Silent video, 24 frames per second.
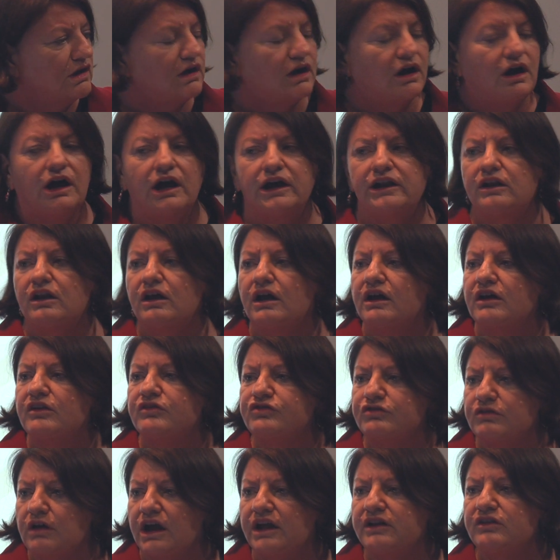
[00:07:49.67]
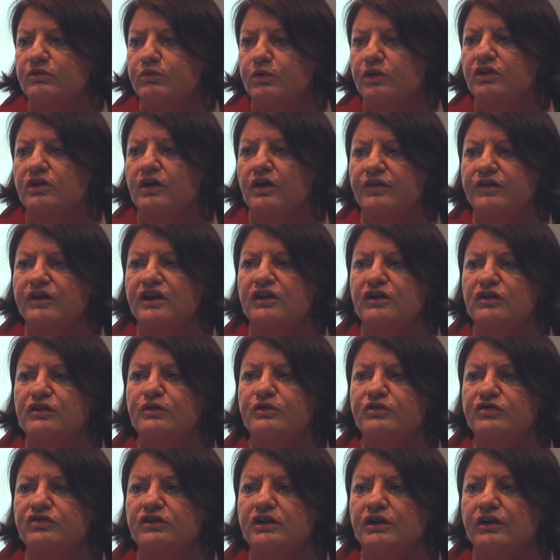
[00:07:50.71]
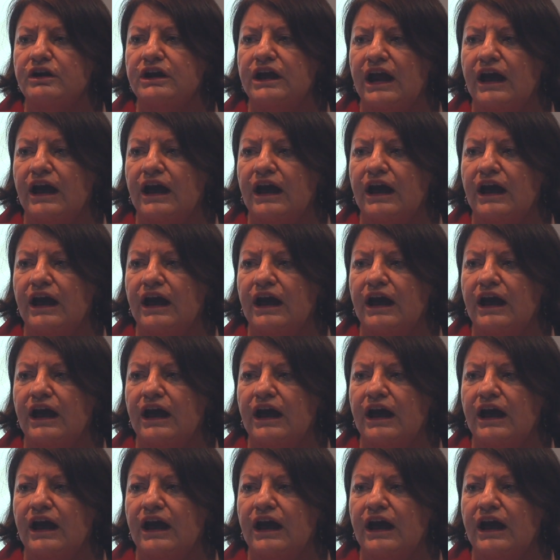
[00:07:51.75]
on trying to work on the inclusionary